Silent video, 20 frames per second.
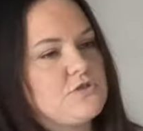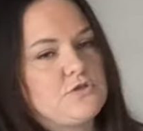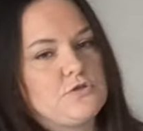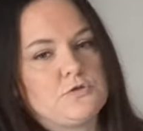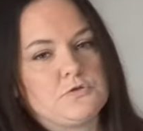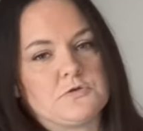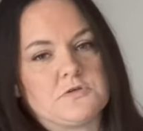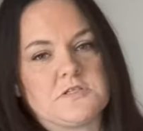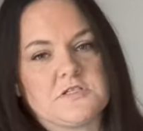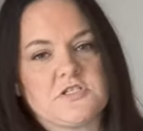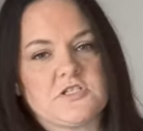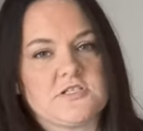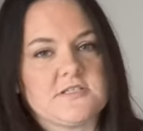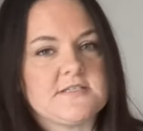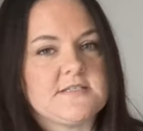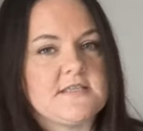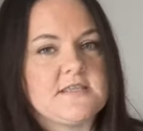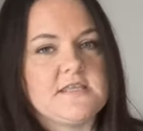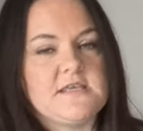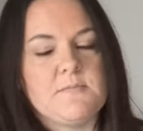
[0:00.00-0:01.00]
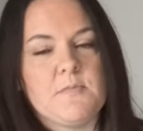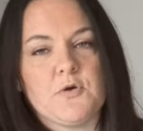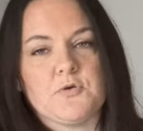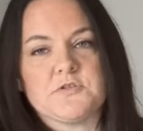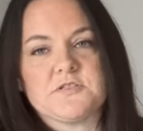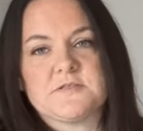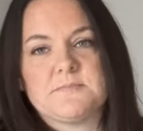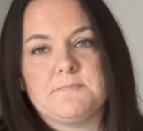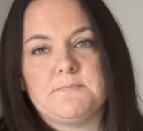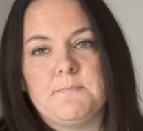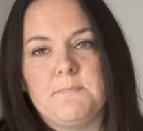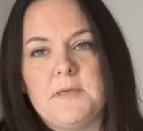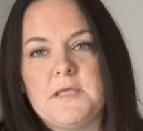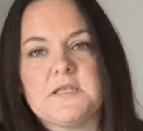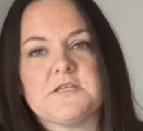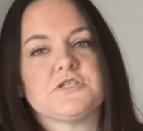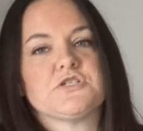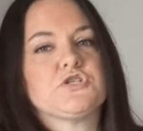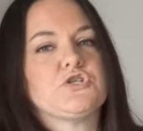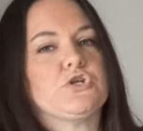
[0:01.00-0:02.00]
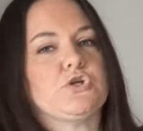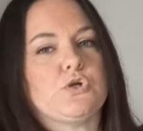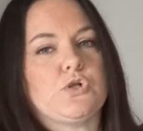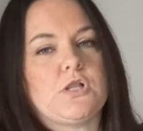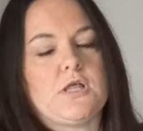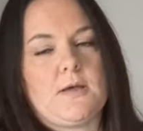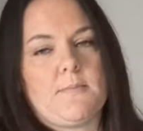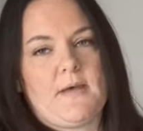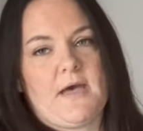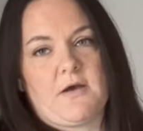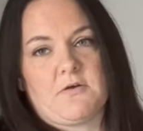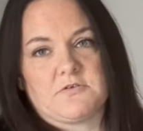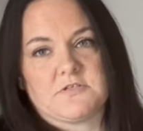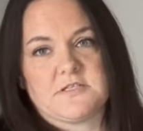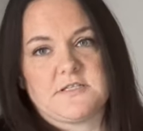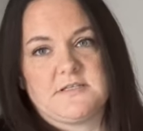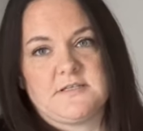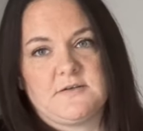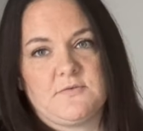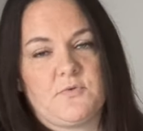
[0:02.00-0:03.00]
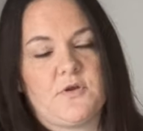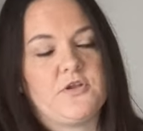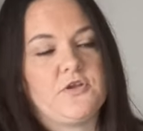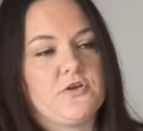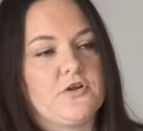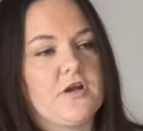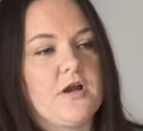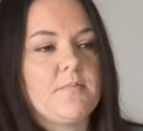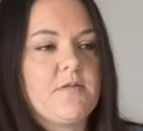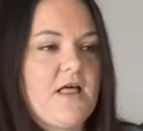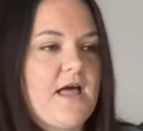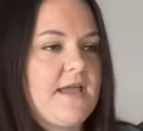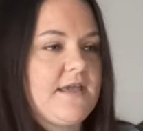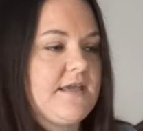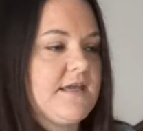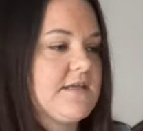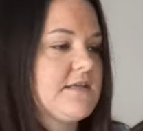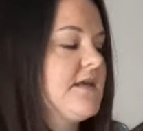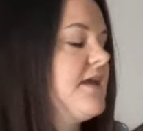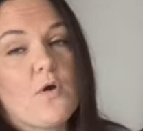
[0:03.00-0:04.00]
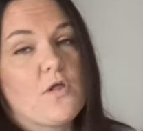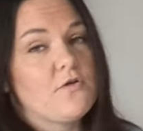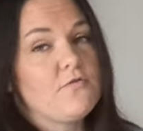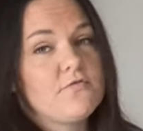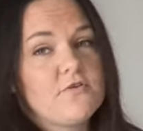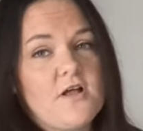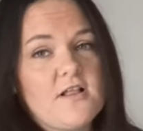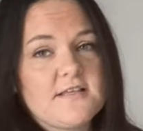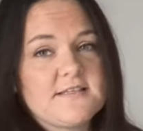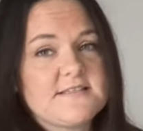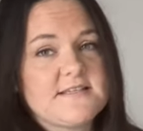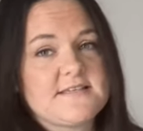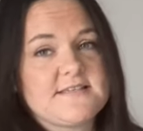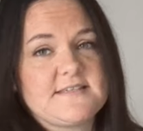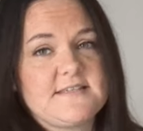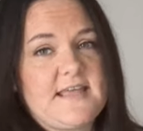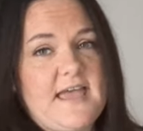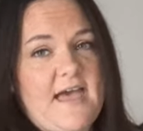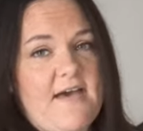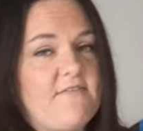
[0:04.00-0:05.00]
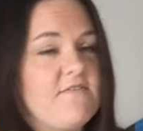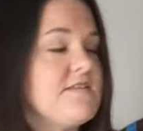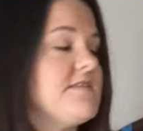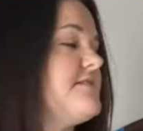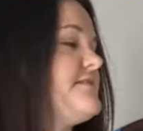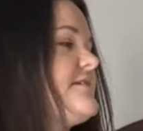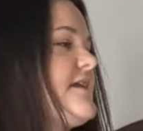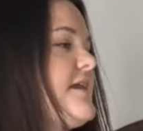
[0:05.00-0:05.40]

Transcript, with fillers: to use just the most minuscule amount when you're applying it. Well, overall, it doesn't have the